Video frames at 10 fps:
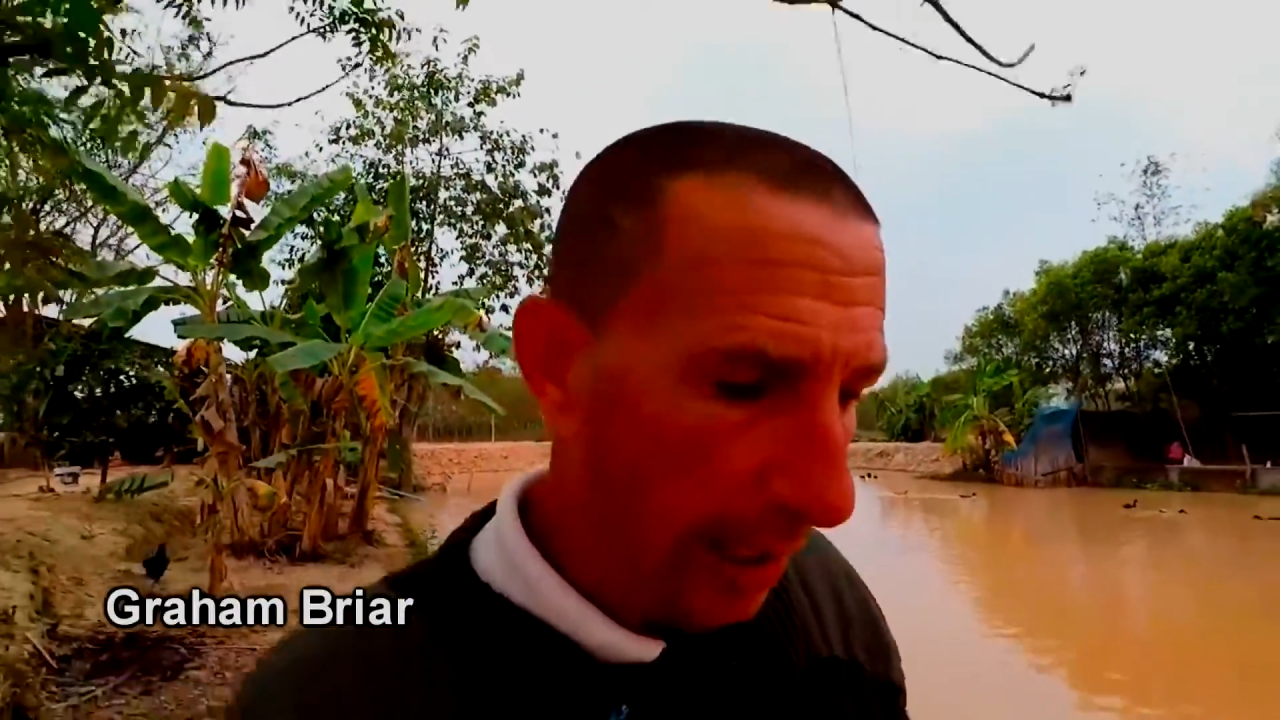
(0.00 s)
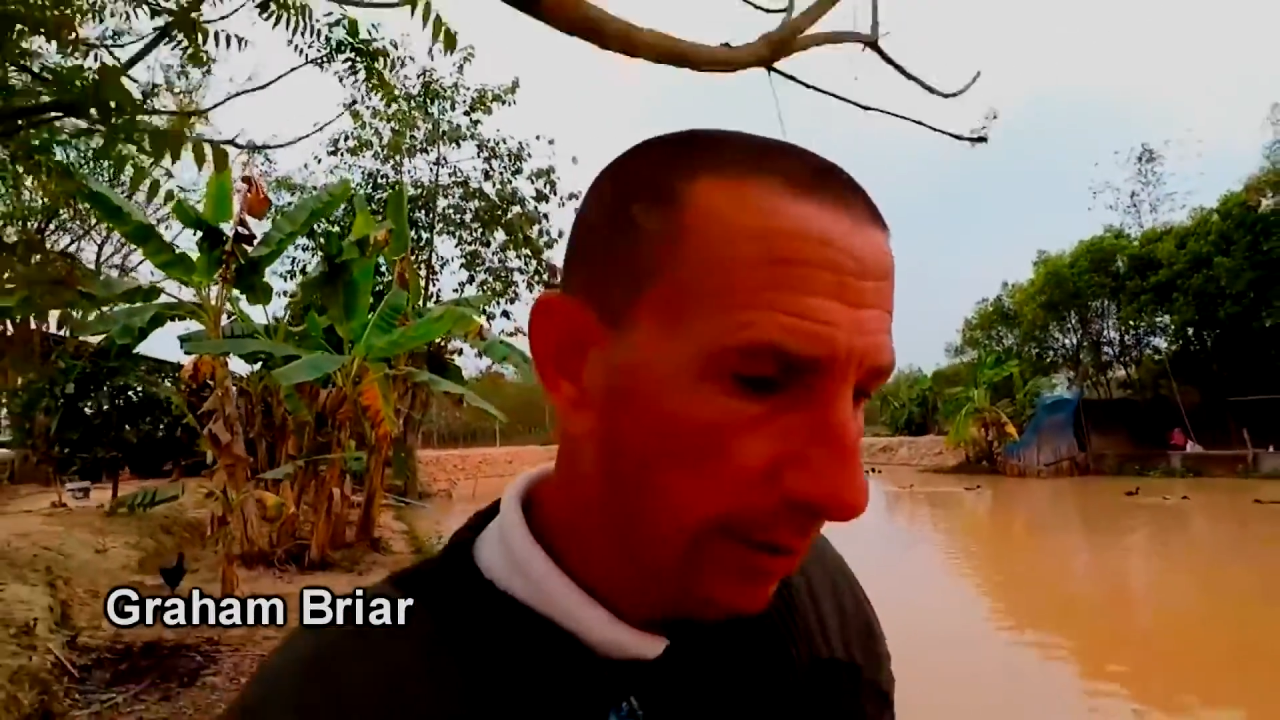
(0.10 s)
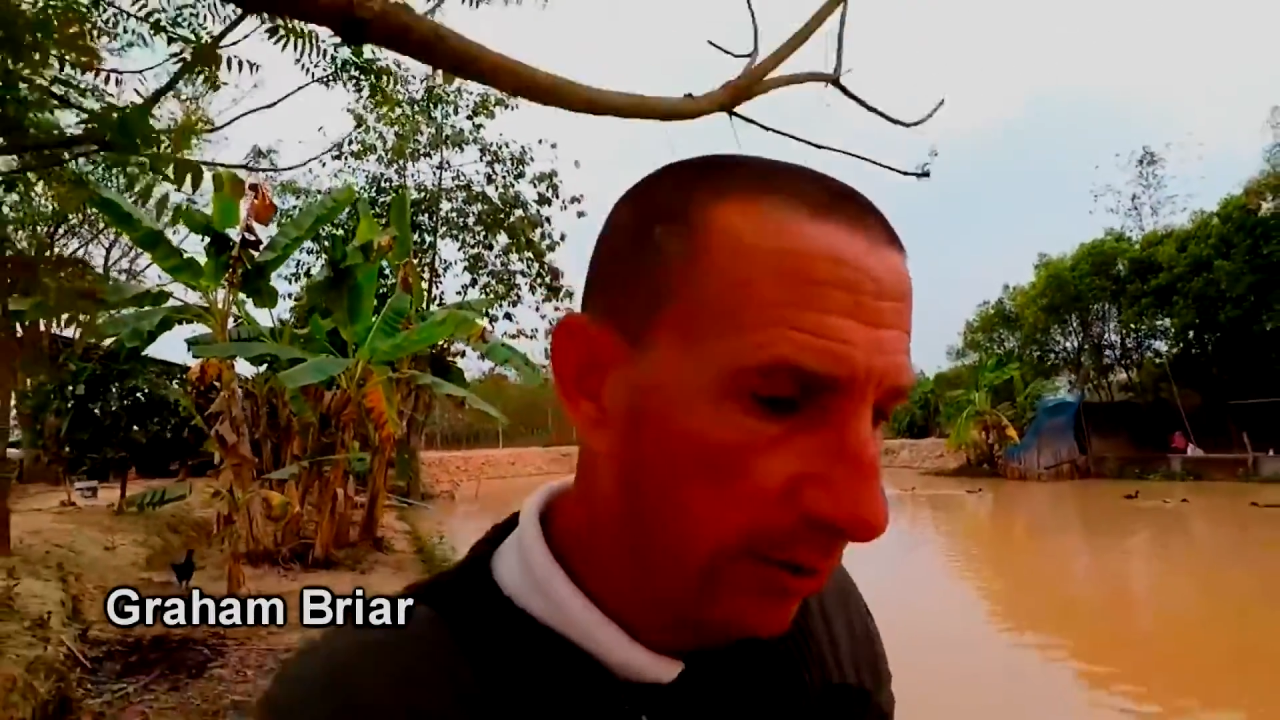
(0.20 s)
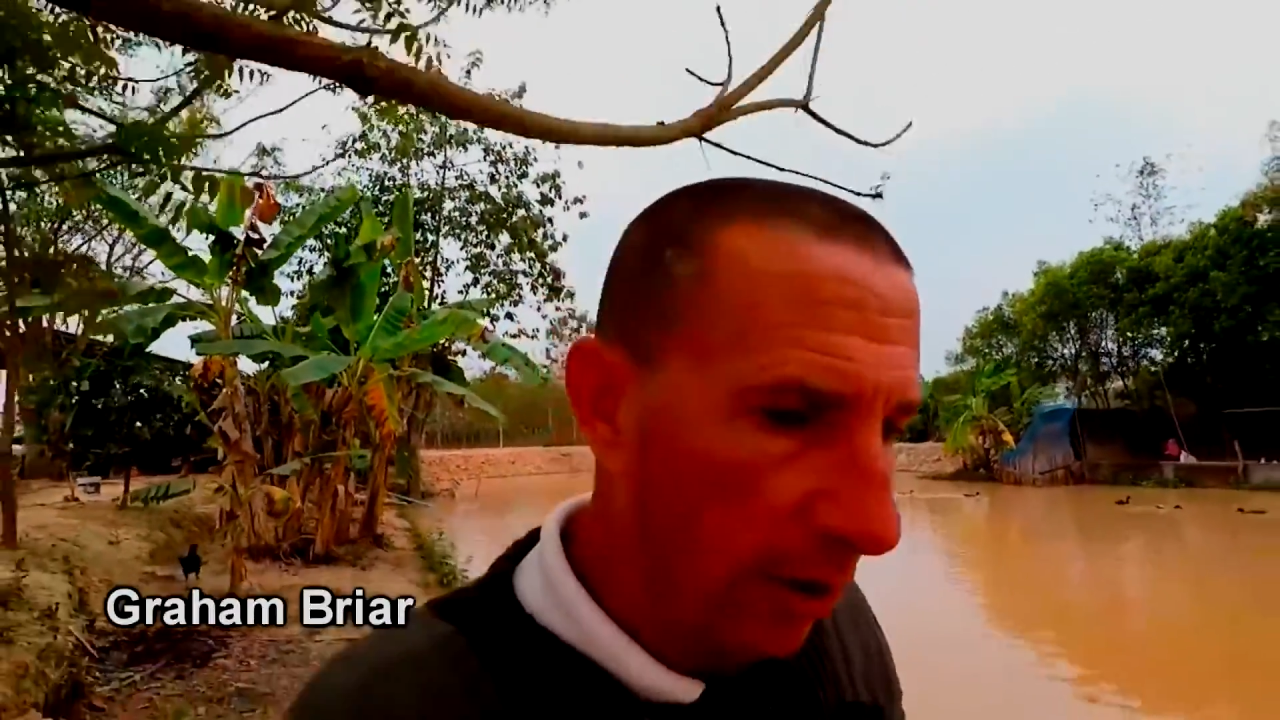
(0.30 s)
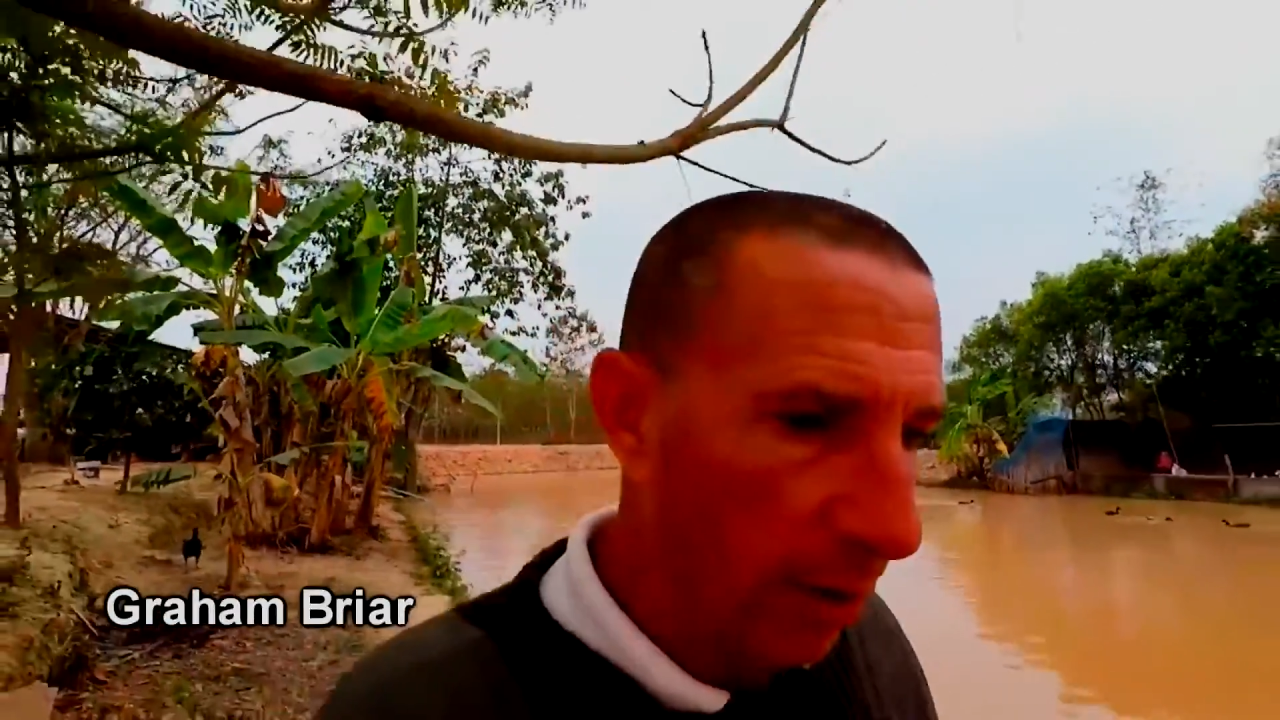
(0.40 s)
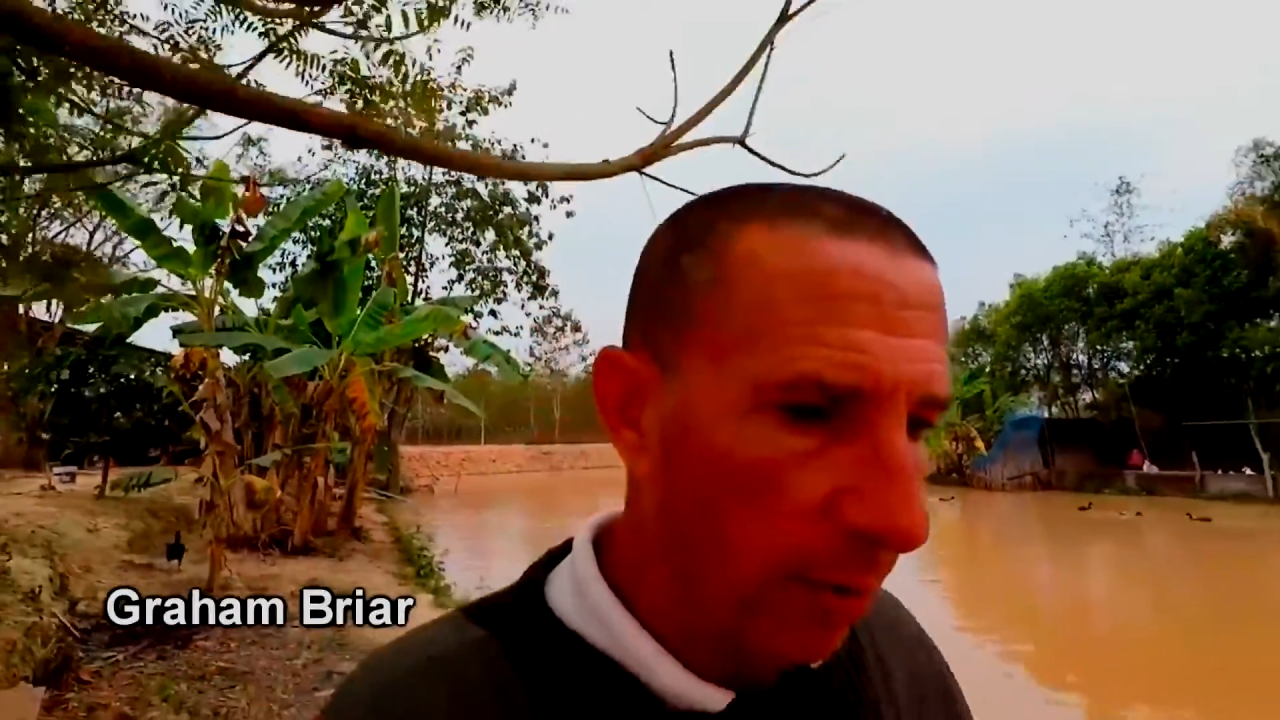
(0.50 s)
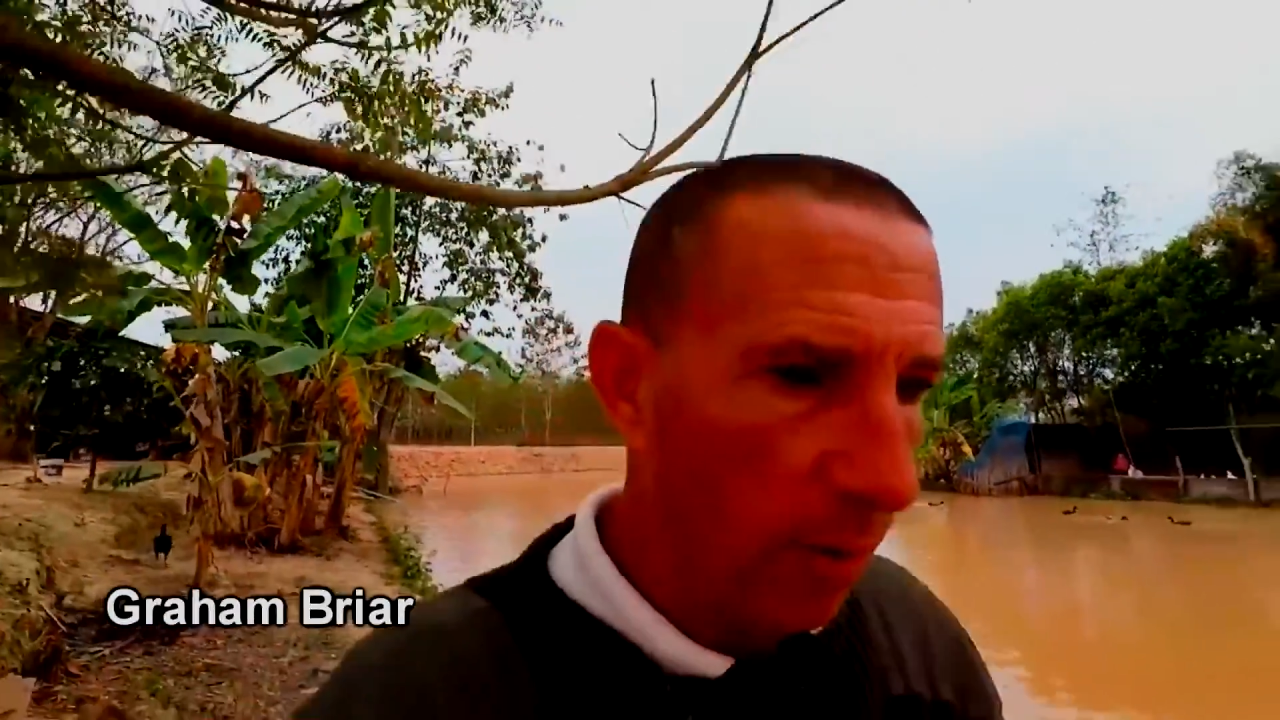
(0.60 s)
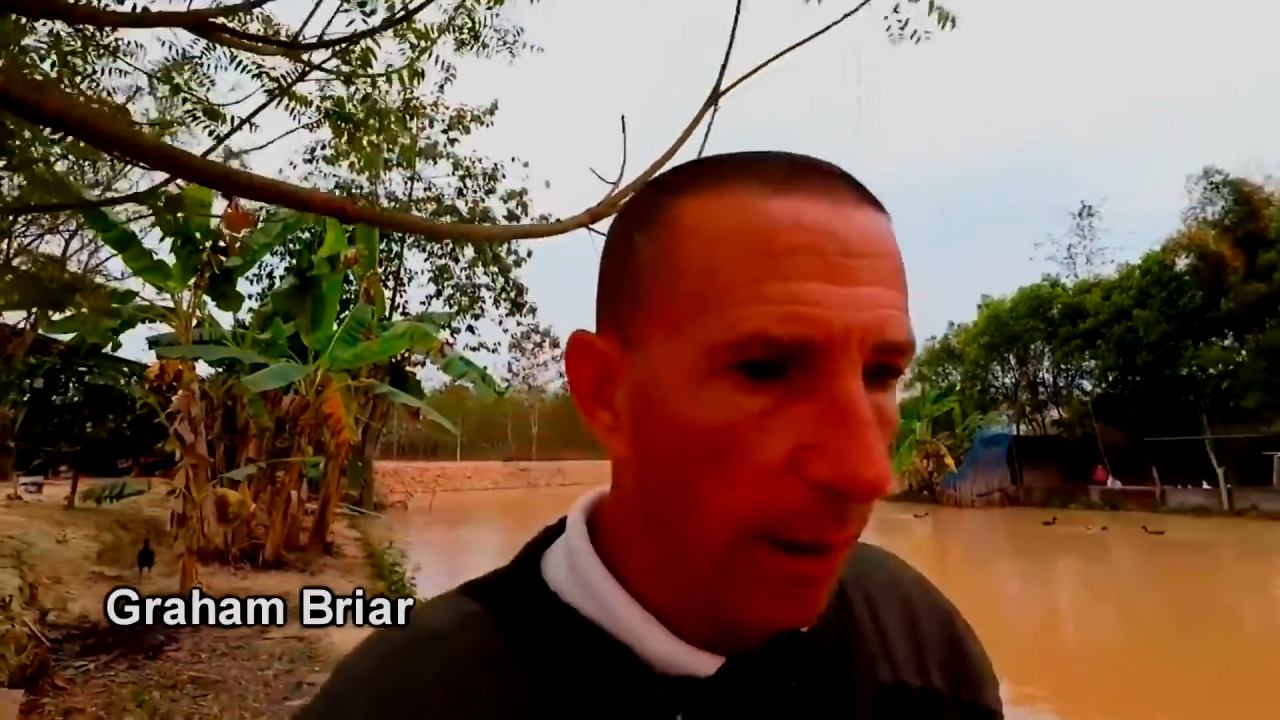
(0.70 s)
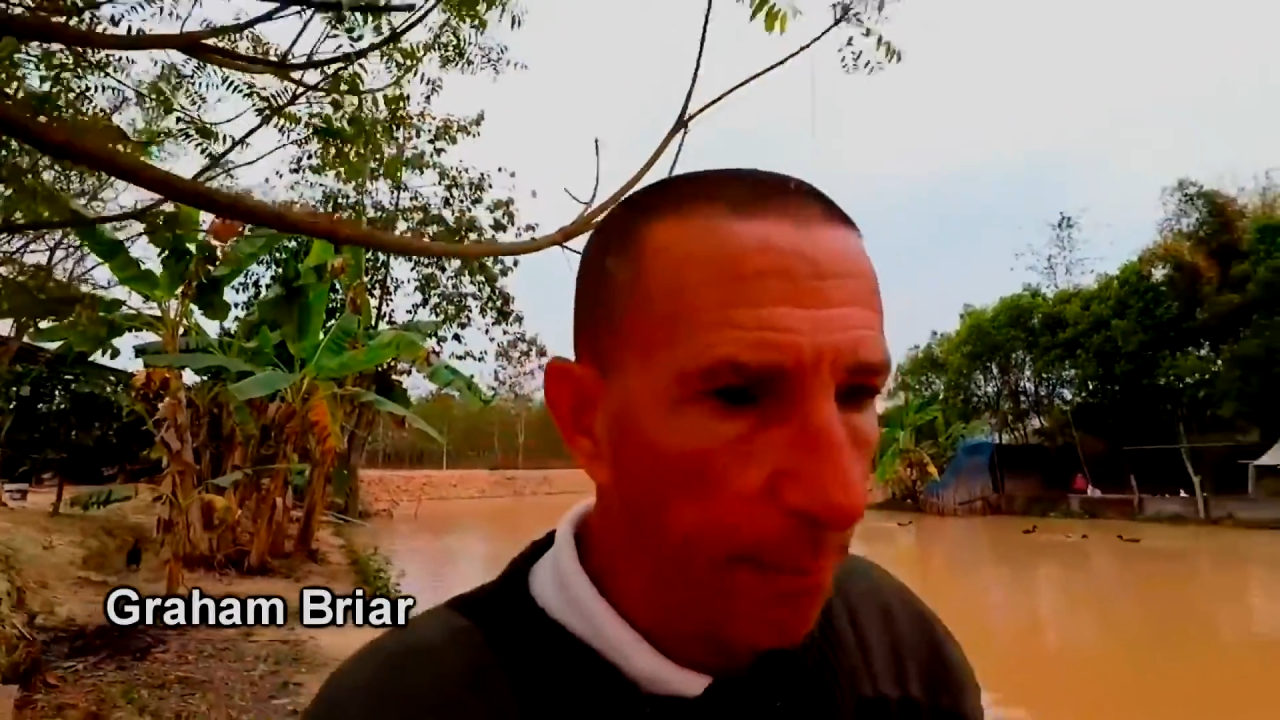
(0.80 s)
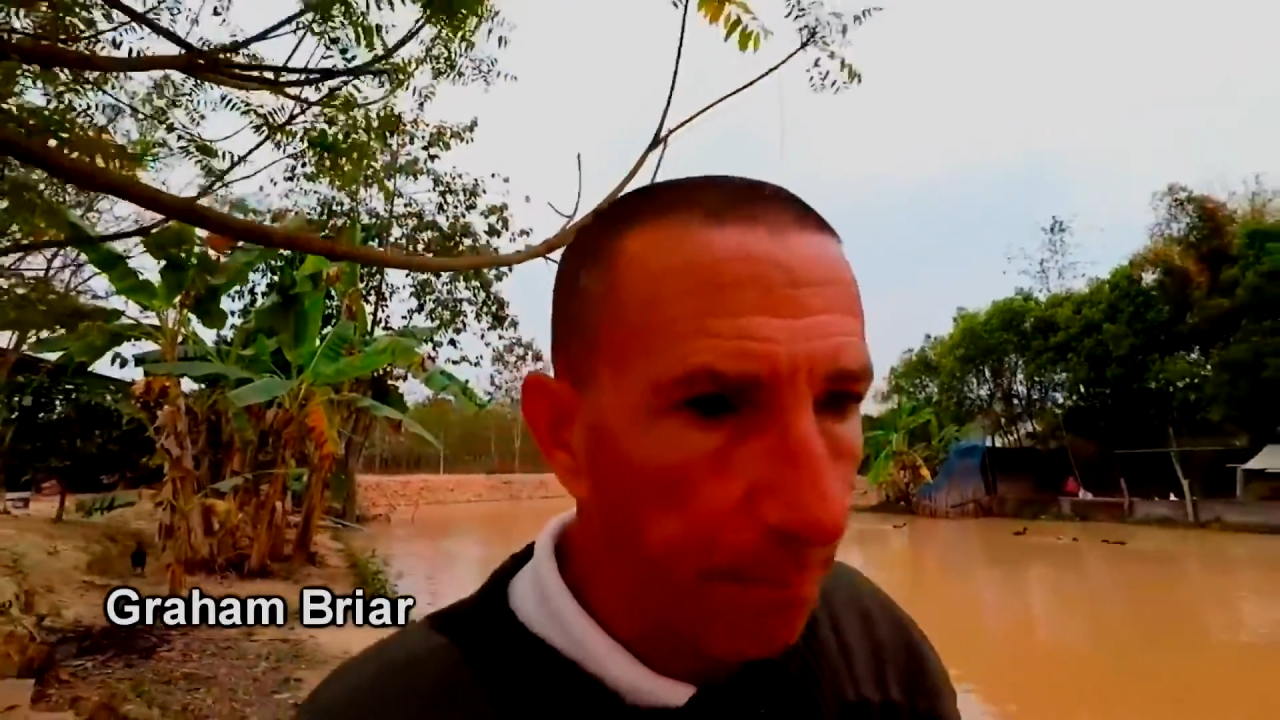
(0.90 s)
So,
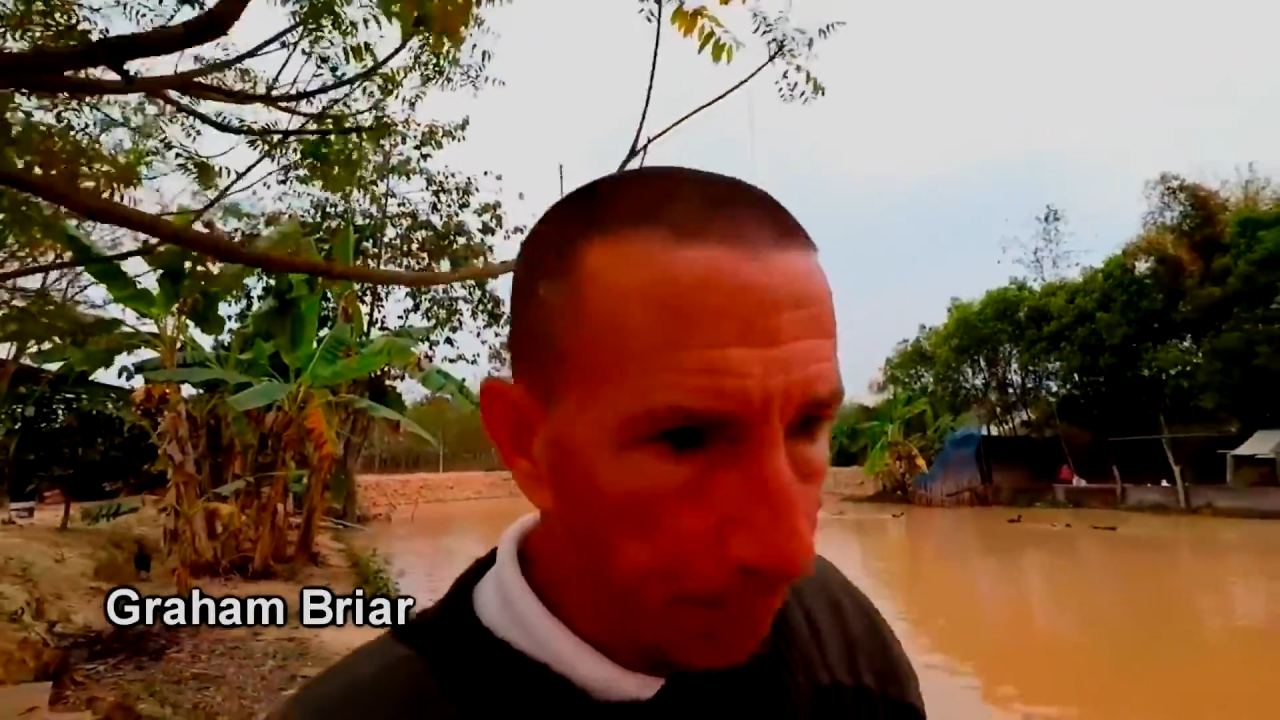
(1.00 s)
um,